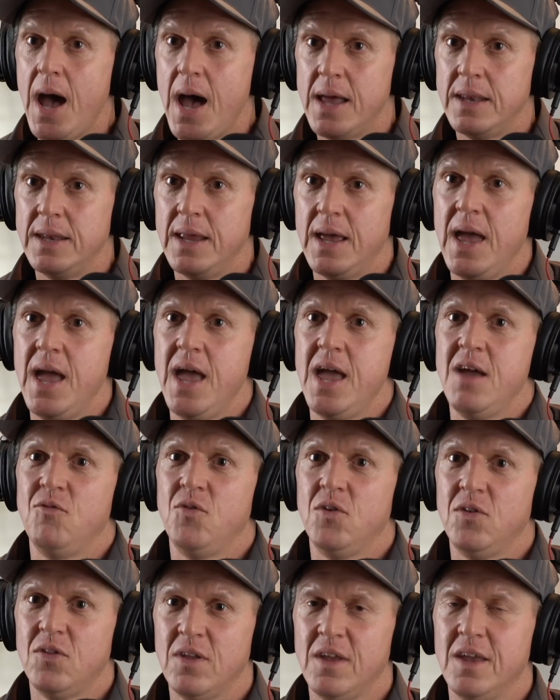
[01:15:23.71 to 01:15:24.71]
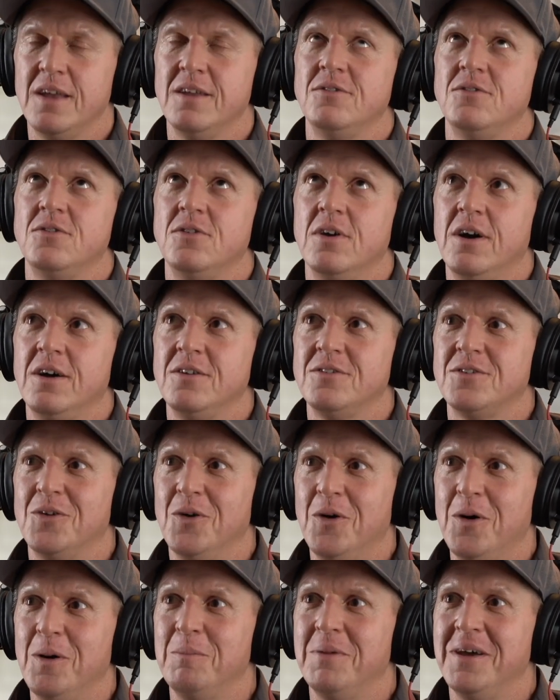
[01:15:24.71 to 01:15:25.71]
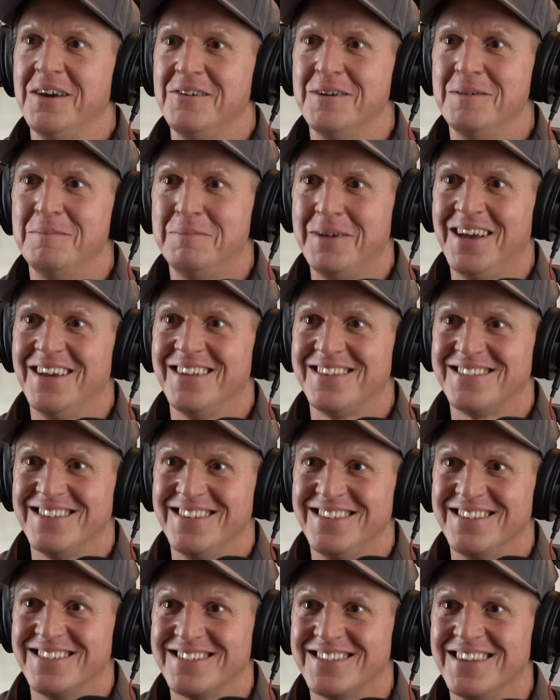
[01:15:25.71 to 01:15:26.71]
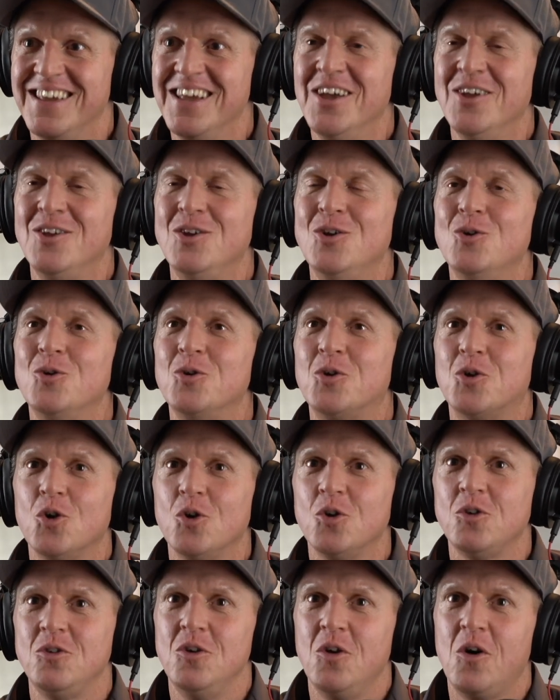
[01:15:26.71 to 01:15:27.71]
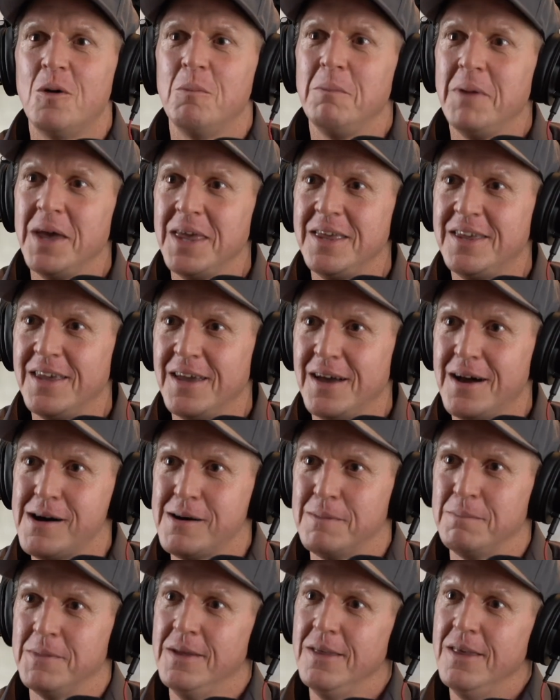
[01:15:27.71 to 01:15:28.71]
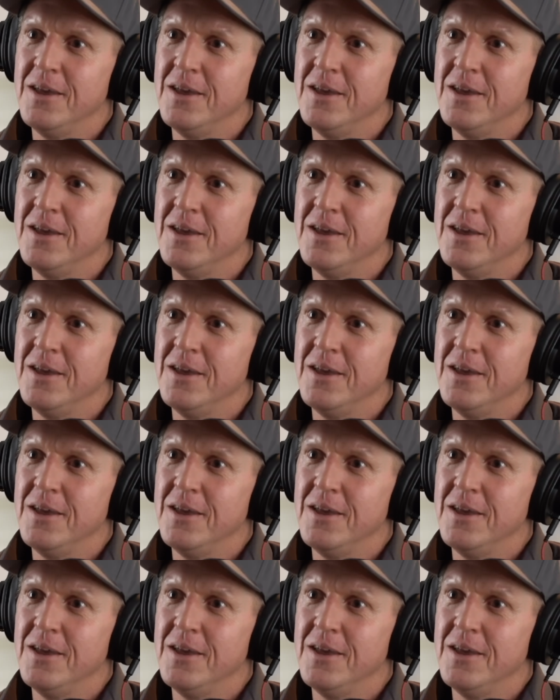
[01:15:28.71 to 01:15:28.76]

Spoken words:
And everything has just got better and better since. You could not make it up.